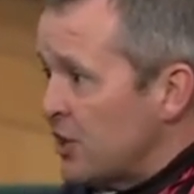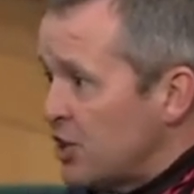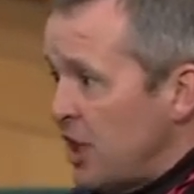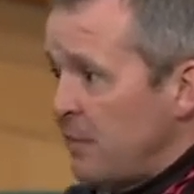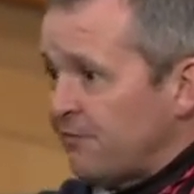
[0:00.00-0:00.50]
and
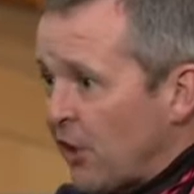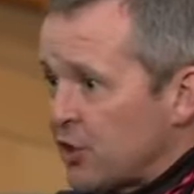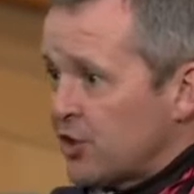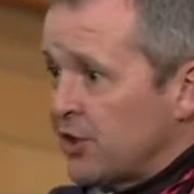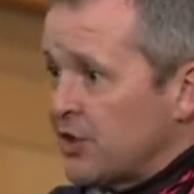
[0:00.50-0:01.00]
cheap
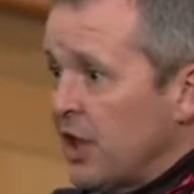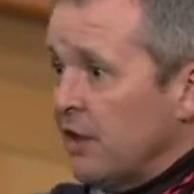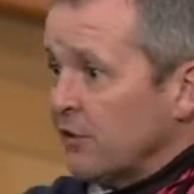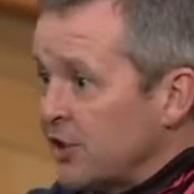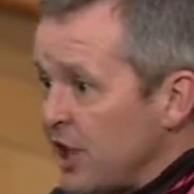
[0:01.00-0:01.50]
versions
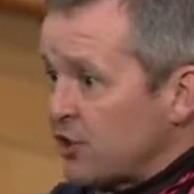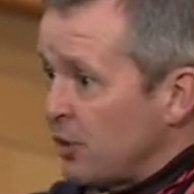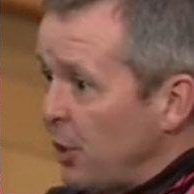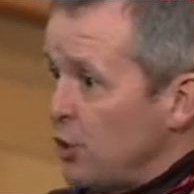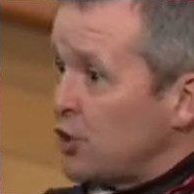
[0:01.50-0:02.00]
for
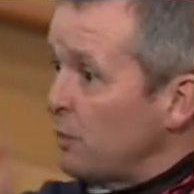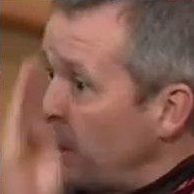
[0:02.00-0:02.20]
distribution,